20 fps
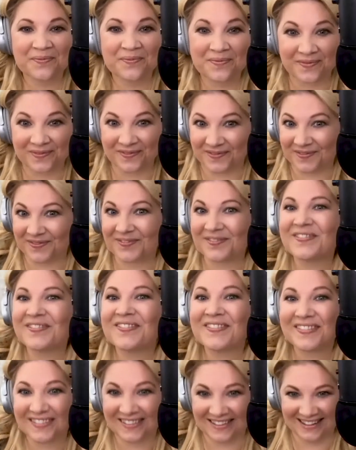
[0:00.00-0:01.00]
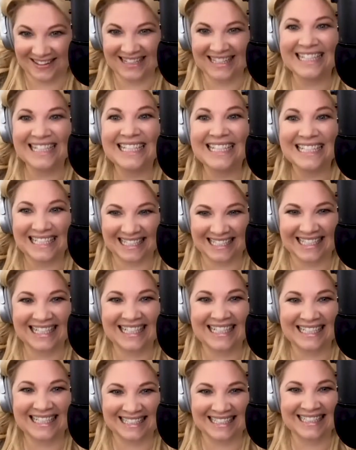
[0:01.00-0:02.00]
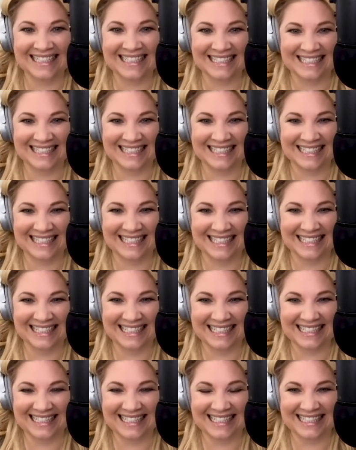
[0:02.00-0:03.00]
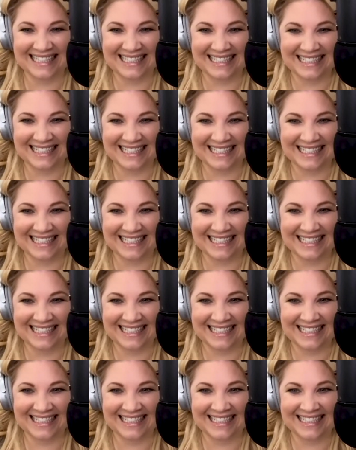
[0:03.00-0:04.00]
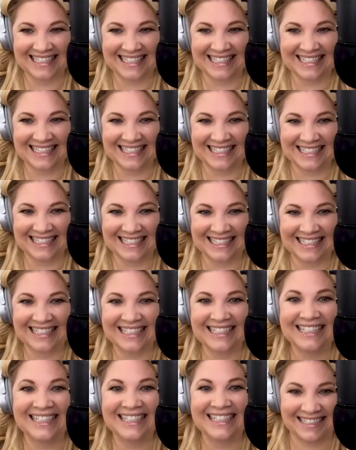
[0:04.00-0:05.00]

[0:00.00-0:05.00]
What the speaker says: The person shown says nothing.